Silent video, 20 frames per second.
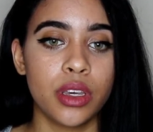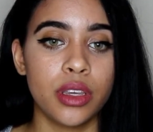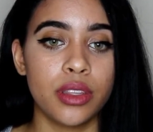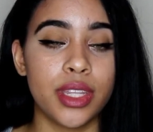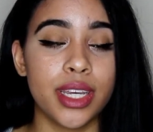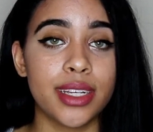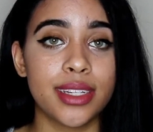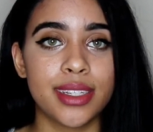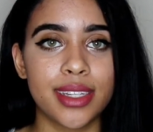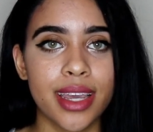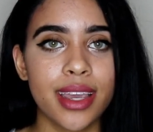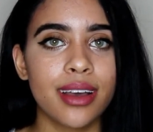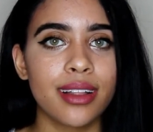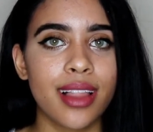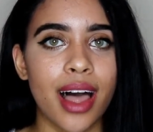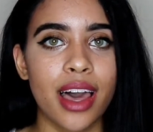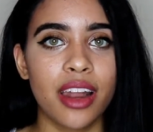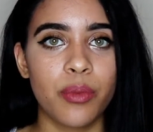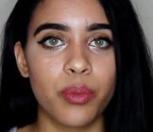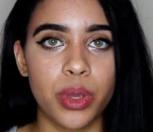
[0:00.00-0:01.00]
they say a
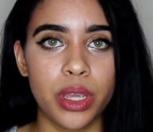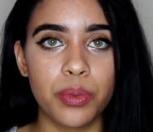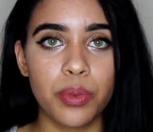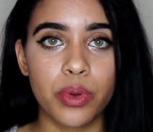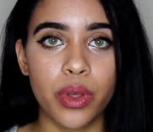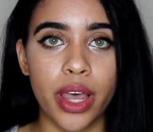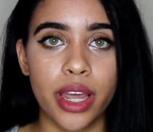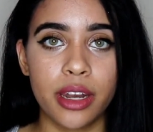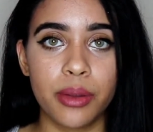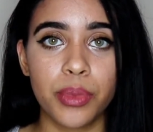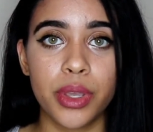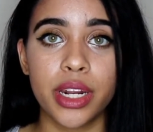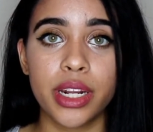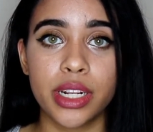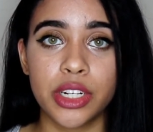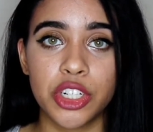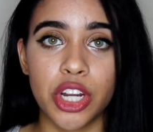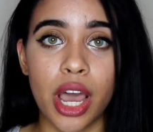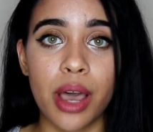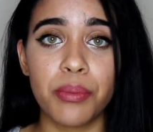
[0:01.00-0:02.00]
lot of people end up getting
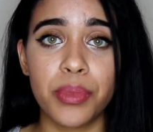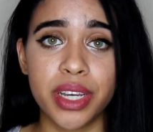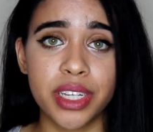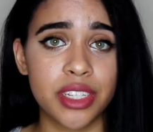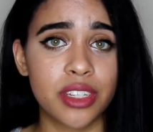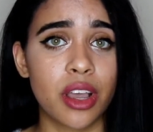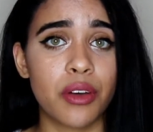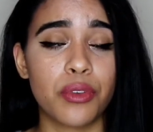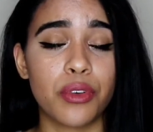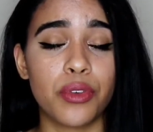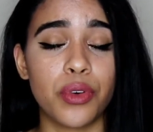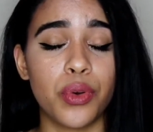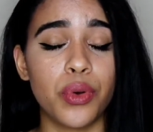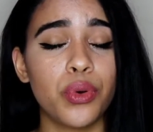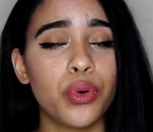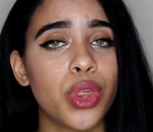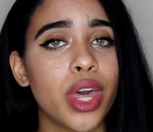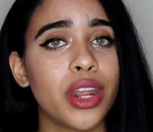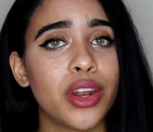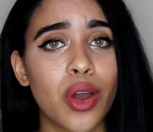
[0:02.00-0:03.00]
a job based off of
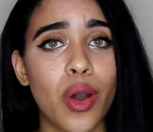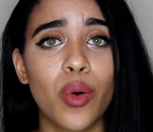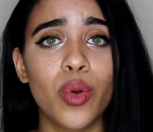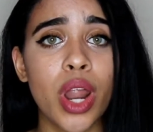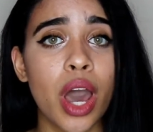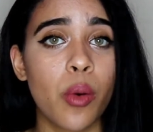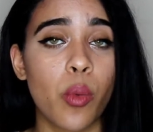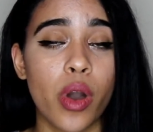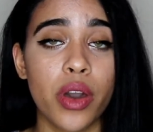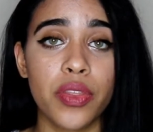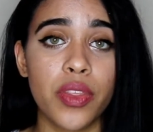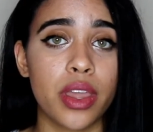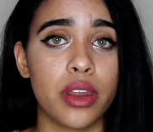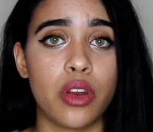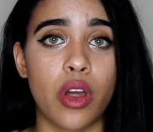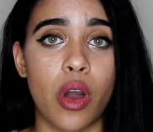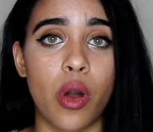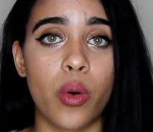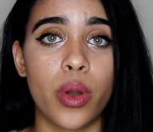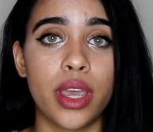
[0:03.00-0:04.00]
who they know, not what they
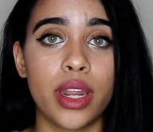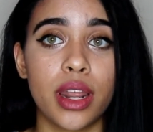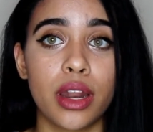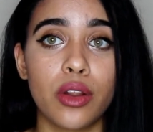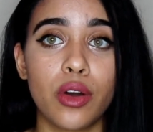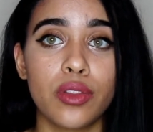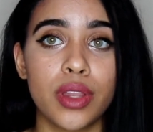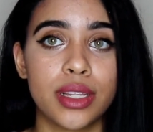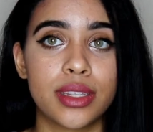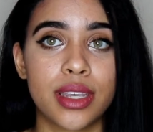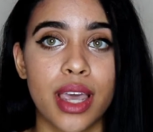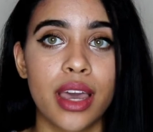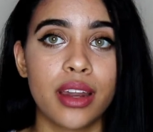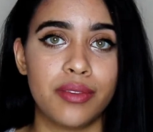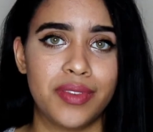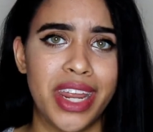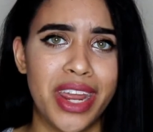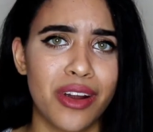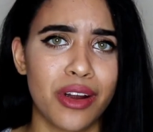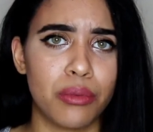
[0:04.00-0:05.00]
know. And I know that's kind
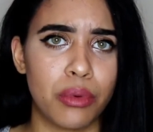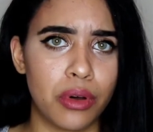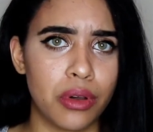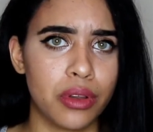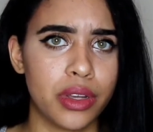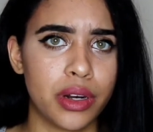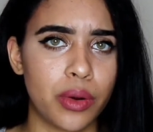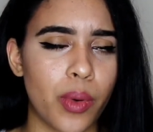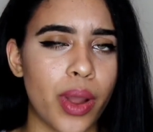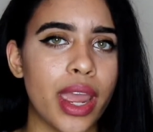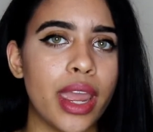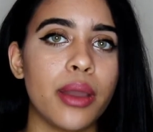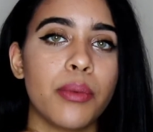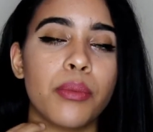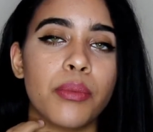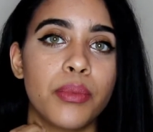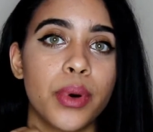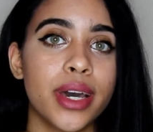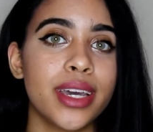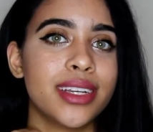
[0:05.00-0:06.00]
of terrible in a way,
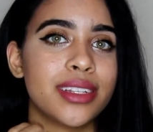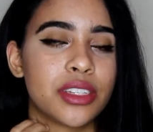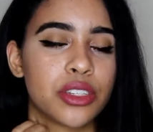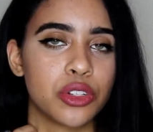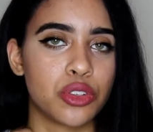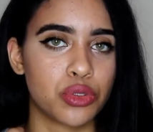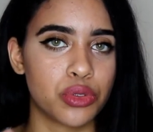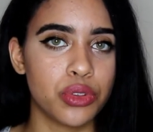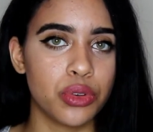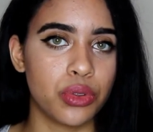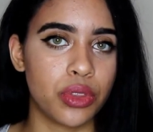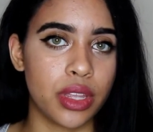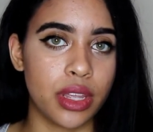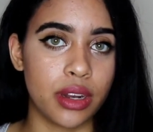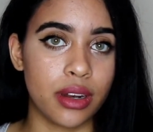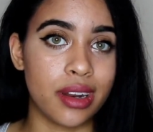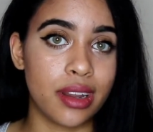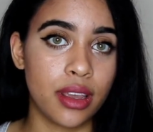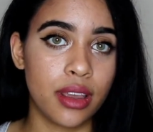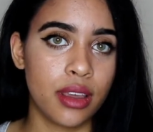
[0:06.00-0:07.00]
but it's the truth.
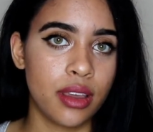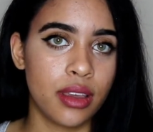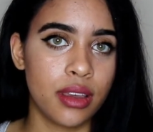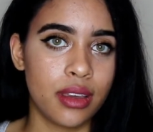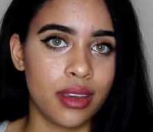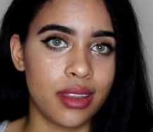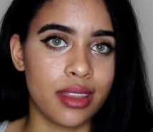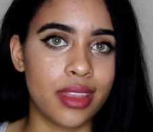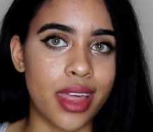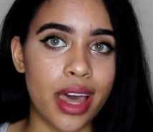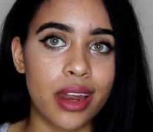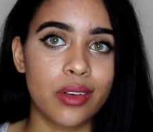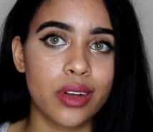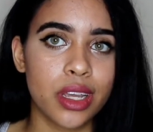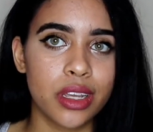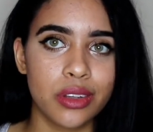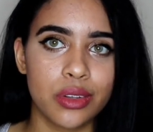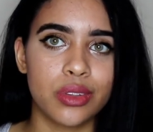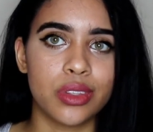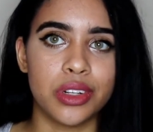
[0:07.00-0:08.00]
And that'll
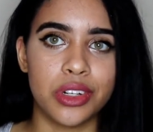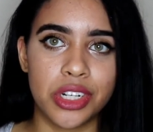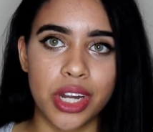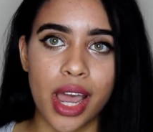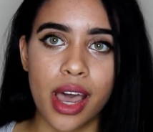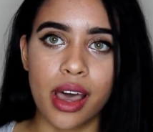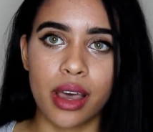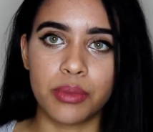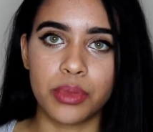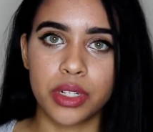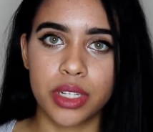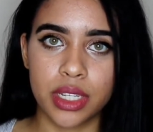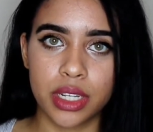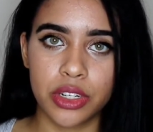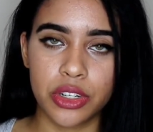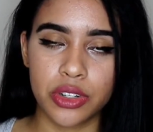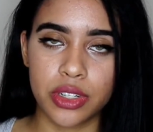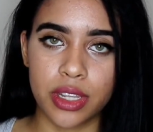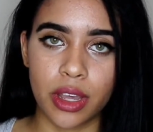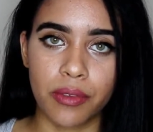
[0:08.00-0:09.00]
get you the job. Just
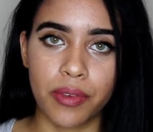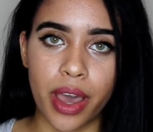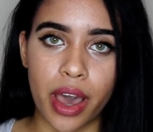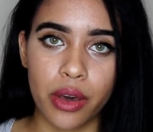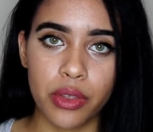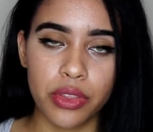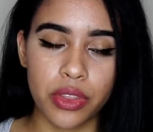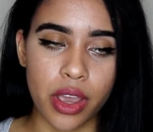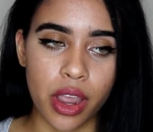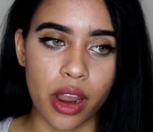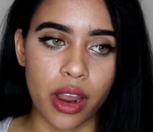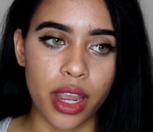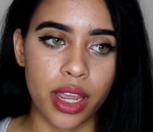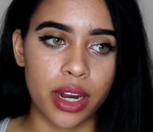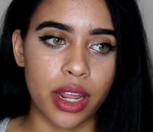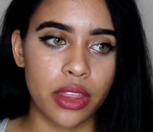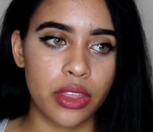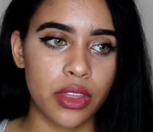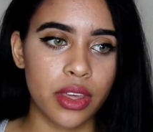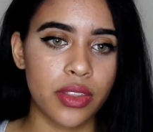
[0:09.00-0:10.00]
get yourself out there.
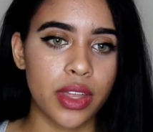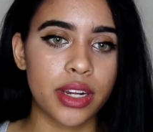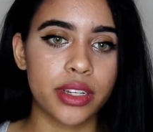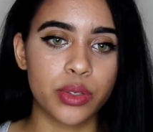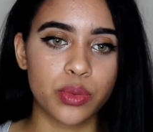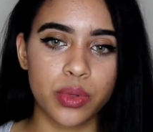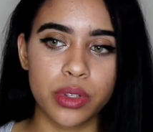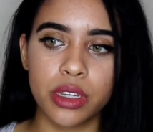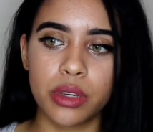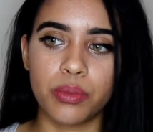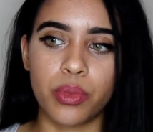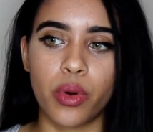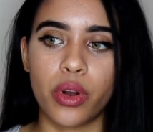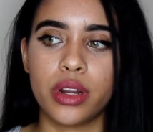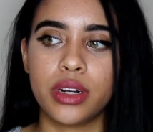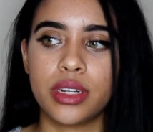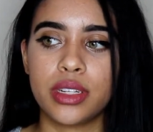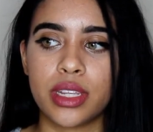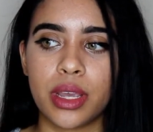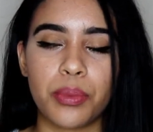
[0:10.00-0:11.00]
And I think that it's really
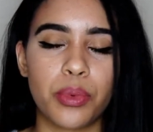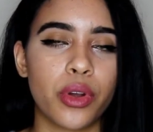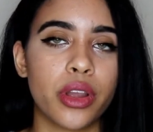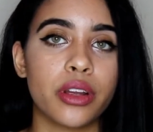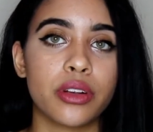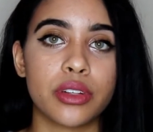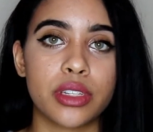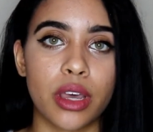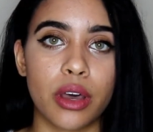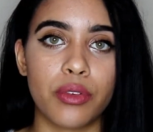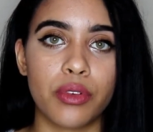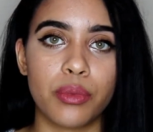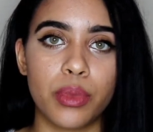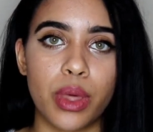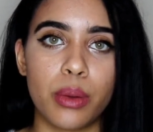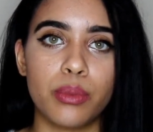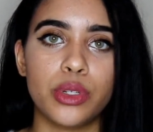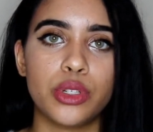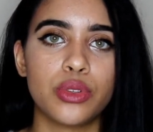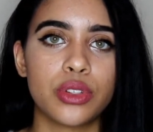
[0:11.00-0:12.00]
important to separate yourself from
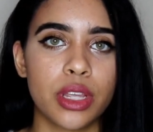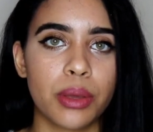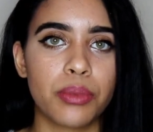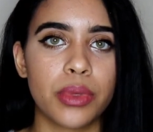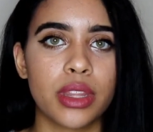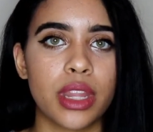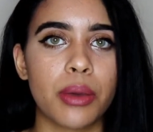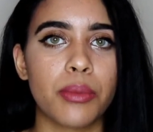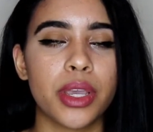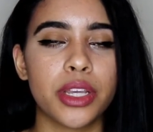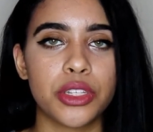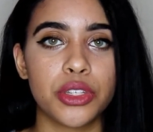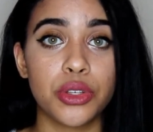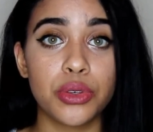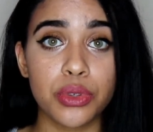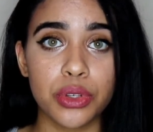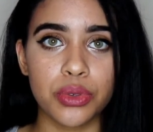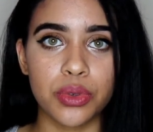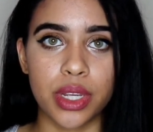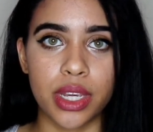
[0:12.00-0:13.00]
them. Do something that makes
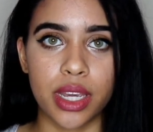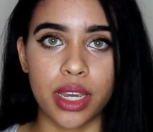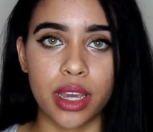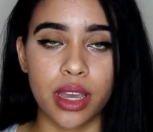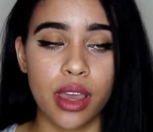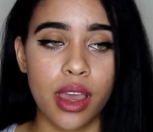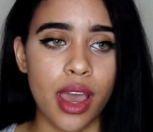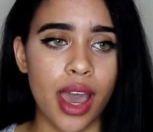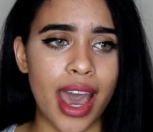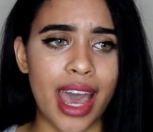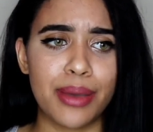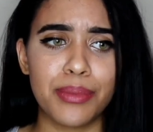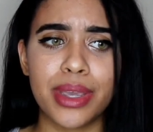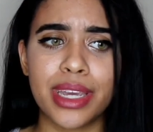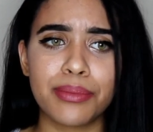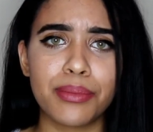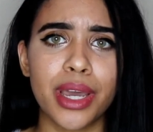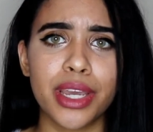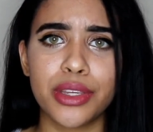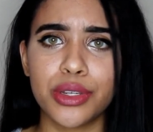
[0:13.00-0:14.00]
you unique. I
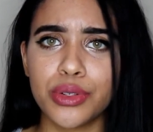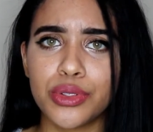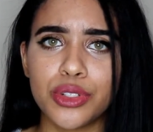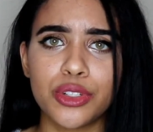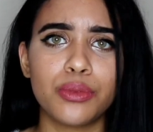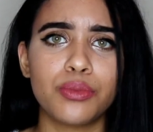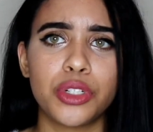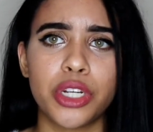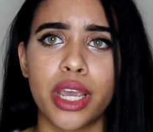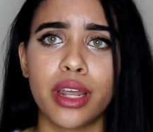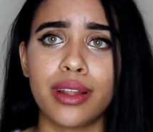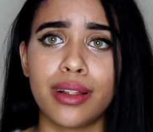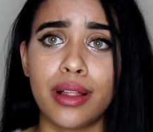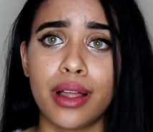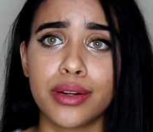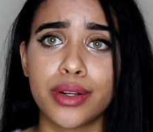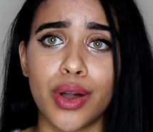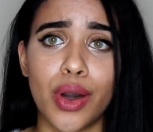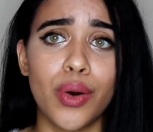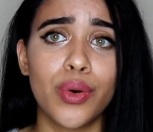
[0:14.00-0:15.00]
made my YouTube channel
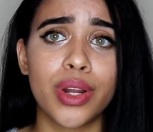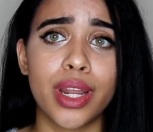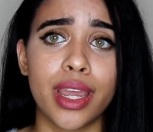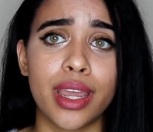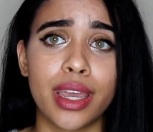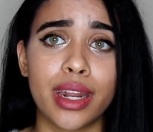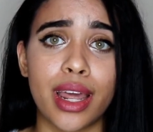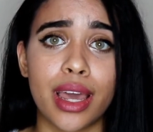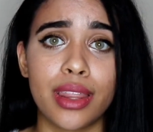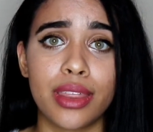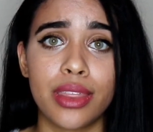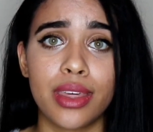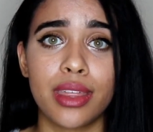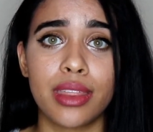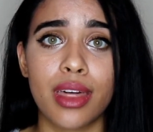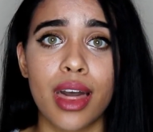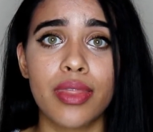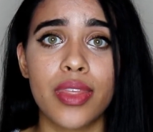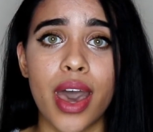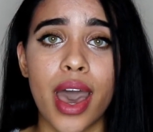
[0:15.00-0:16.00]
on coding, and I think
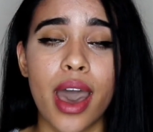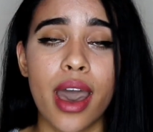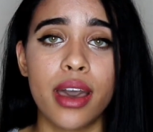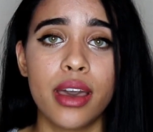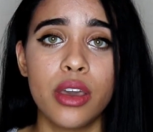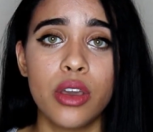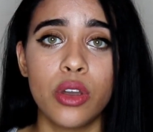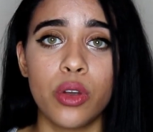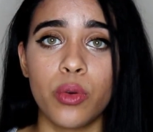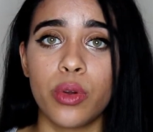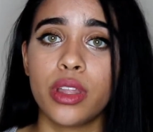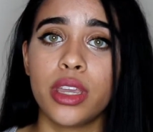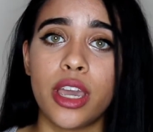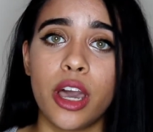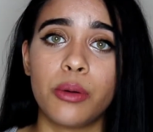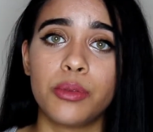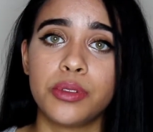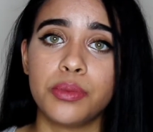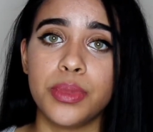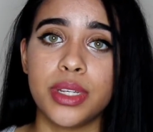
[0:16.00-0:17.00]
that that really
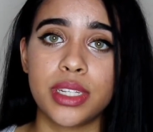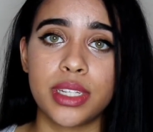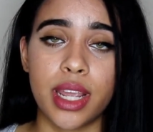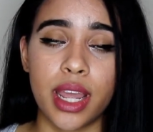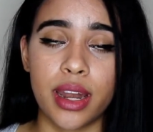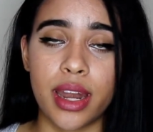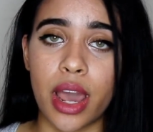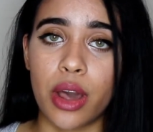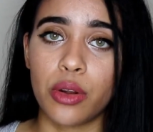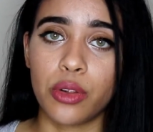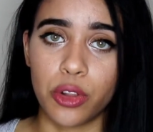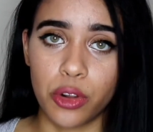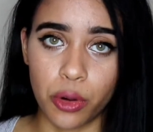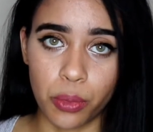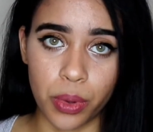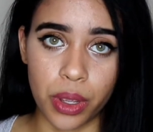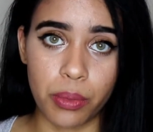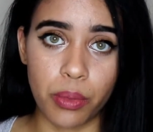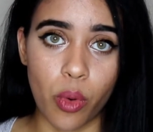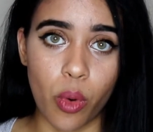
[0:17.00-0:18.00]
helped me stand out a little
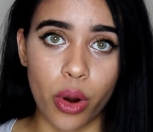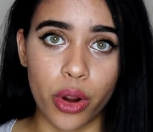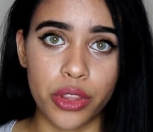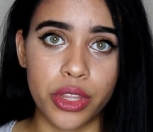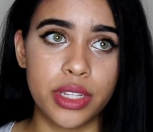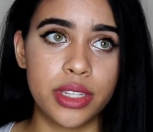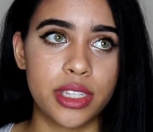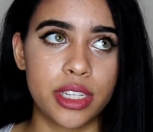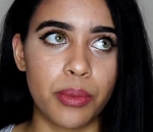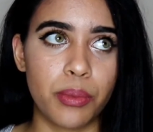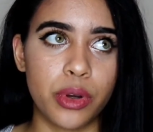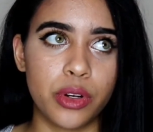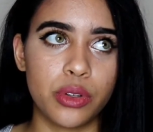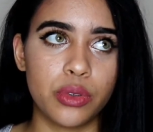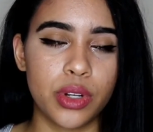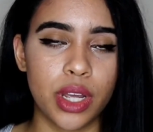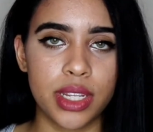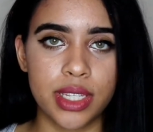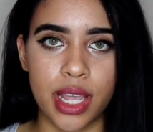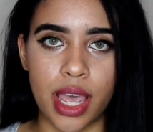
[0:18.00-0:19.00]
bit more than someone who
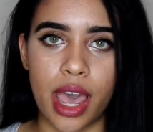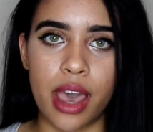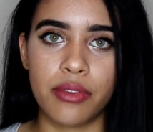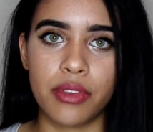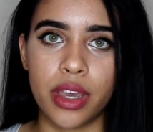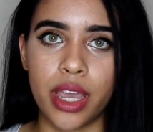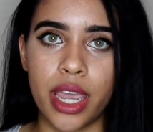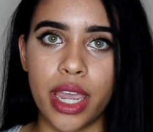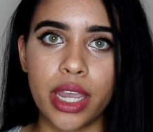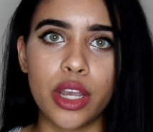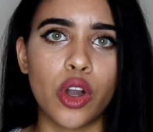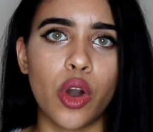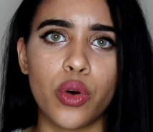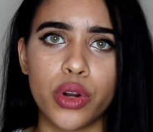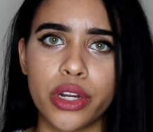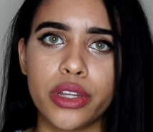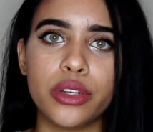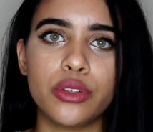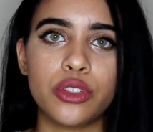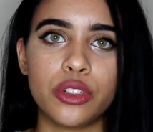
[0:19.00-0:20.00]
doesn't have a
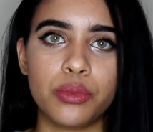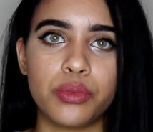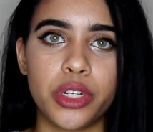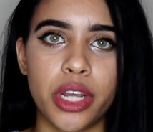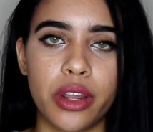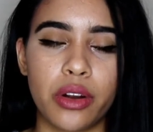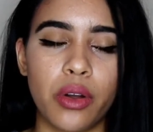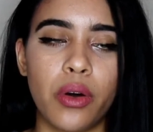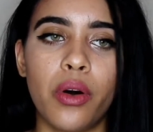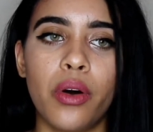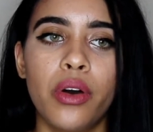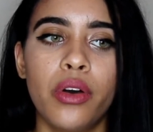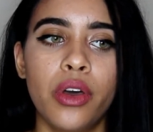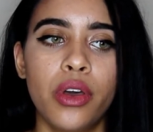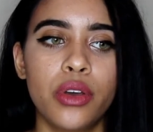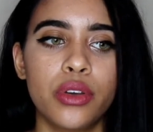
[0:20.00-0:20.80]
coding YouTube channel.